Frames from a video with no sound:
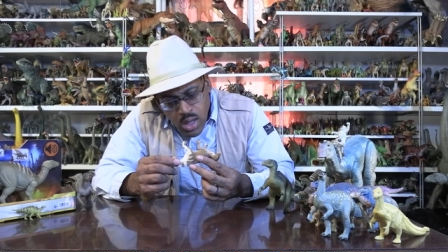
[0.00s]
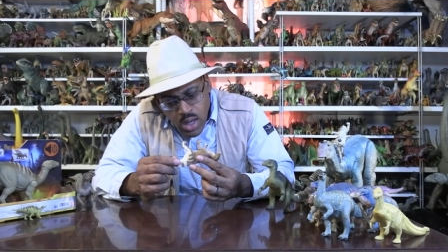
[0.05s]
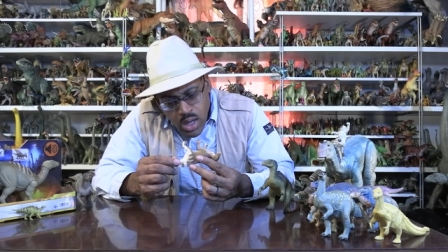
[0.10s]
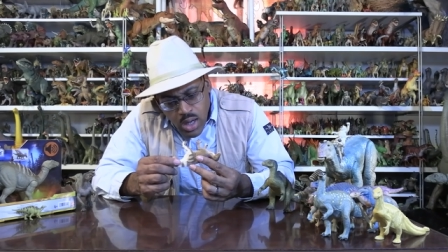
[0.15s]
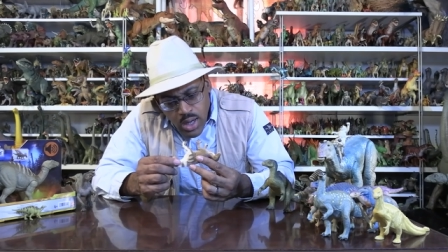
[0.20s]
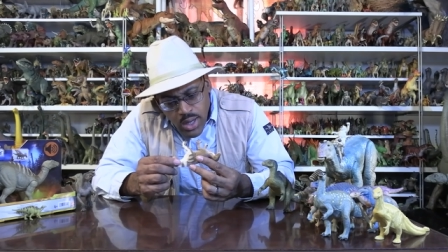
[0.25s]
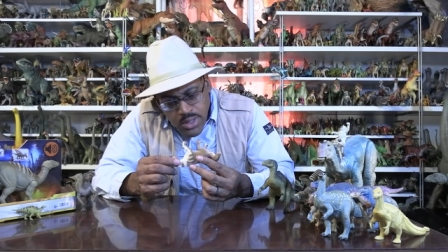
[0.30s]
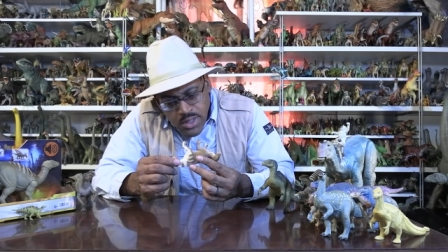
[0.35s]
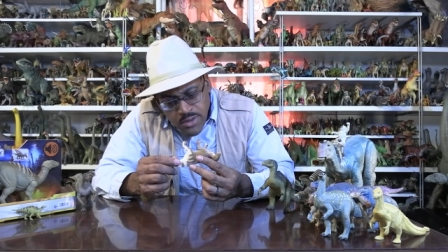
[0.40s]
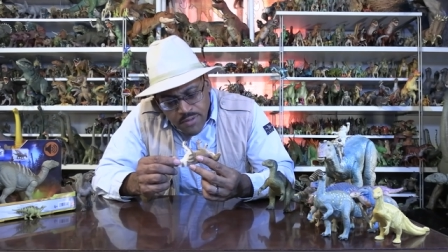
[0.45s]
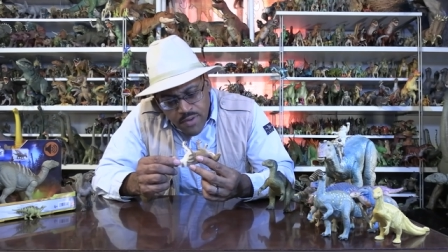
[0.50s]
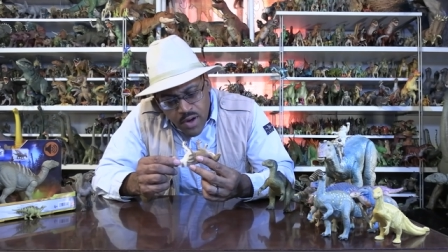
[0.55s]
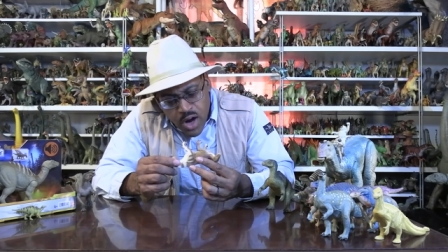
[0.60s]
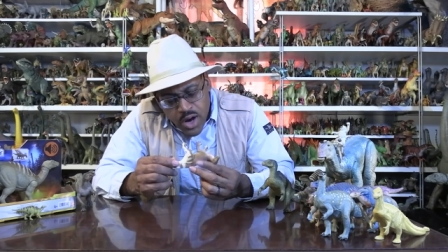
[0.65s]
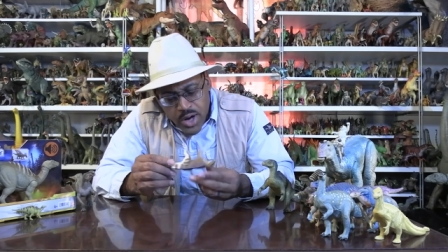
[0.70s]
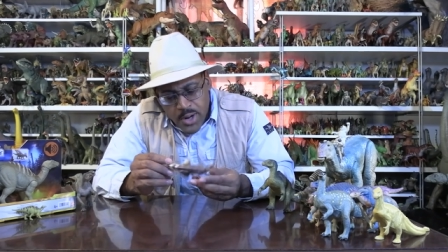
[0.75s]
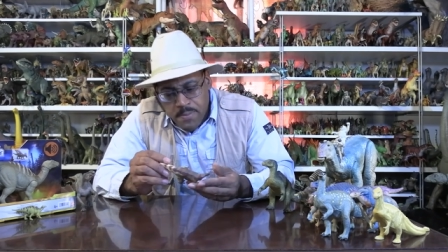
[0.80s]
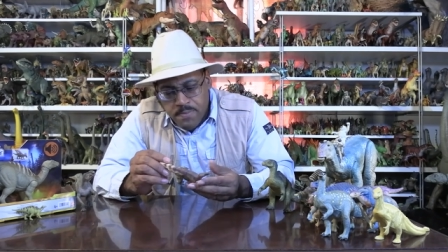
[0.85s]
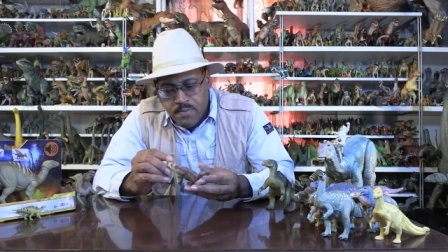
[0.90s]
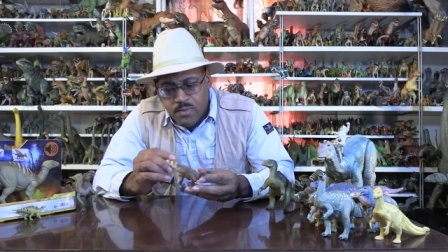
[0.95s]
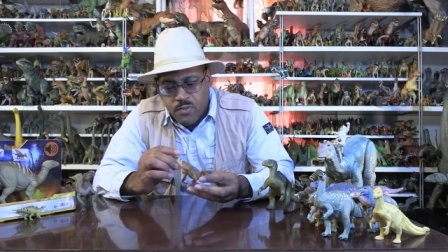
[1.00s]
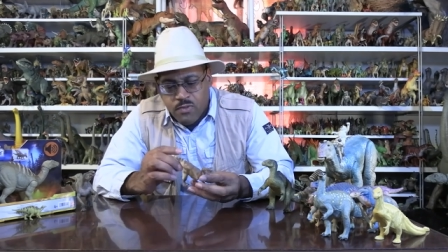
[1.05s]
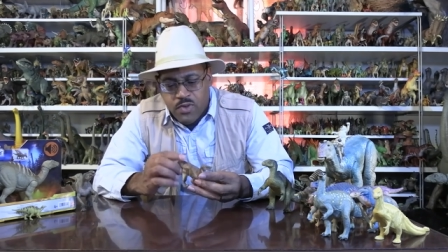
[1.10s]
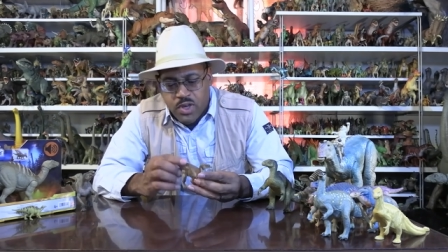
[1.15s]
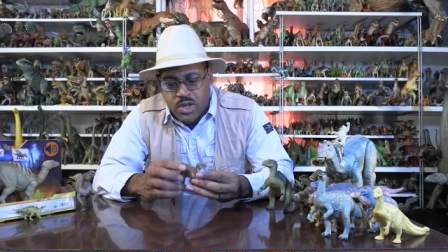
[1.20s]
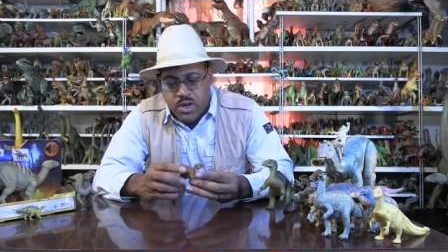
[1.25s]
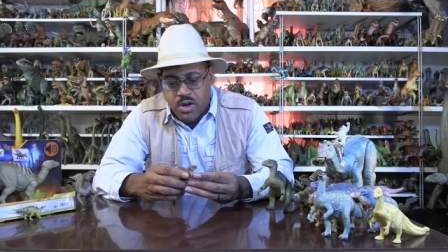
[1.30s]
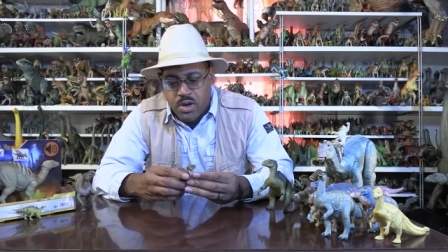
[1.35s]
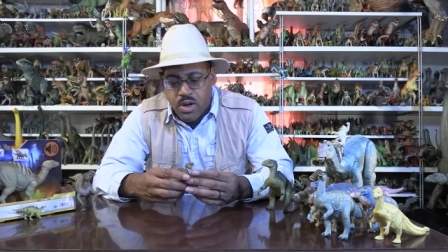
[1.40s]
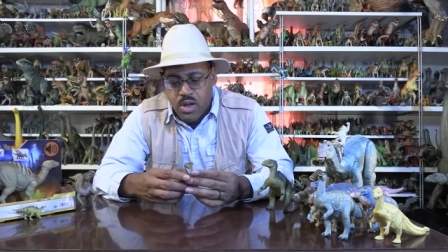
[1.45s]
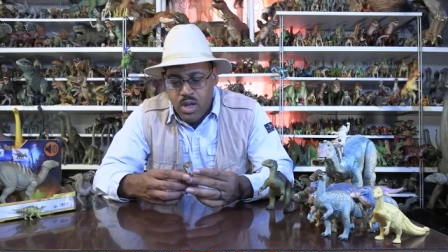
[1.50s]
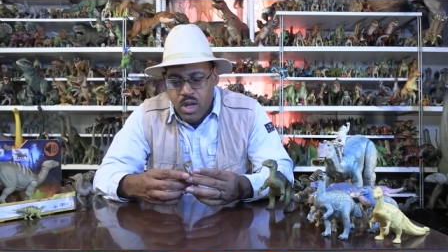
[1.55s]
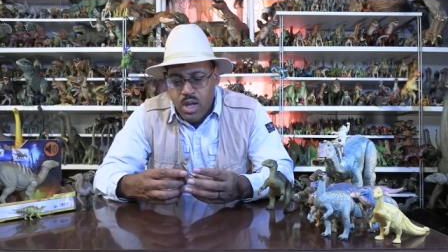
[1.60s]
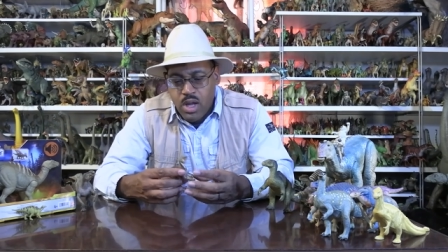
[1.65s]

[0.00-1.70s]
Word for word: uh, safari figure.